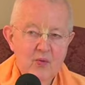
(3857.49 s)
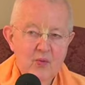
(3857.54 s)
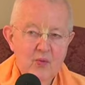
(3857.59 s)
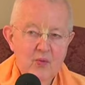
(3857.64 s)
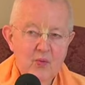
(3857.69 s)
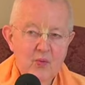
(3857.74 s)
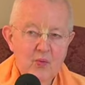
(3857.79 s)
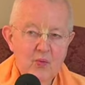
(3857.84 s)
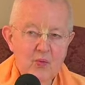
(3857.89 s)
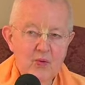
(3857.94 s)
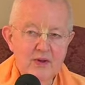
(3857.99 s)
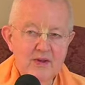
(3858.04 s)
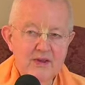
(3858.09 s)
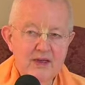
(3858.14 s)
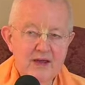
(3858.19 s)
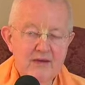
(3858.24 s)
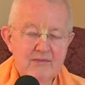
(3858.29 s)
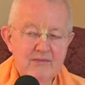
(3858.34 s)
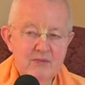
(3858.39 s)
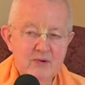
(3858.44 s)
what that
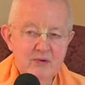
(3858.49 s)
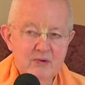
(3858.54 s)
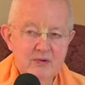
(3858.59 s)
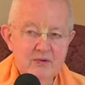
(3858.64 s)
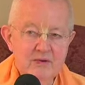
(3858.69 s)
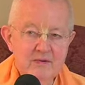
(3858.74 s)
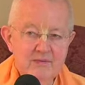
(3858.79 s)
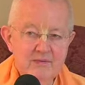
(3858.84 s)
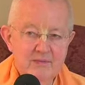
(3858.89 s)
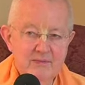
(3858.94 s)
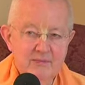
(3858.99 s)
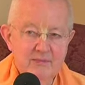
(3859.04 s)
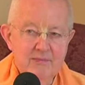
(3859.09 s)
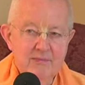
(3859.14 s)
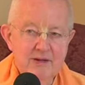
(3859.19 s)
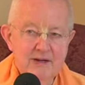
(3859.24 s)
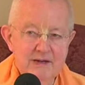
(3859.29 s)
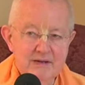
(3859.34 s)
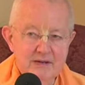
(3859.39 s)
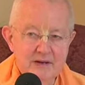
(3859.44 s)
mood of
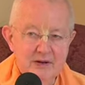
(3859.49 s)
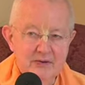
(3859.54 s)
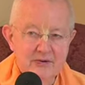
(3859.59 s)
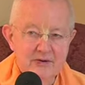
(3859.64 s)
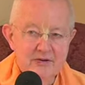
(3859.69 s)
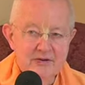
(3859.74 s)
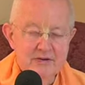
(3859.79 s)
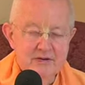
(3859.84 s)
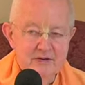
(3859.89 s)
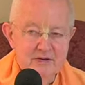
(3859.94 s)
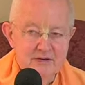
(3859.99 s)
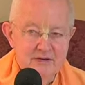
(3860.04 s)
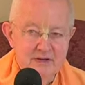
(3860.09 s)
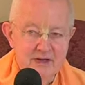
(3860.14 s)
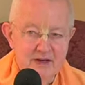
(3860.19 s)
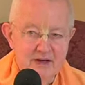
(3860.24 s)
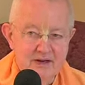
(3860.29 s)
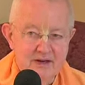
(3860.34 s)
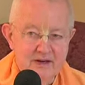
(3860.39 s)
pleasing Krishna is like.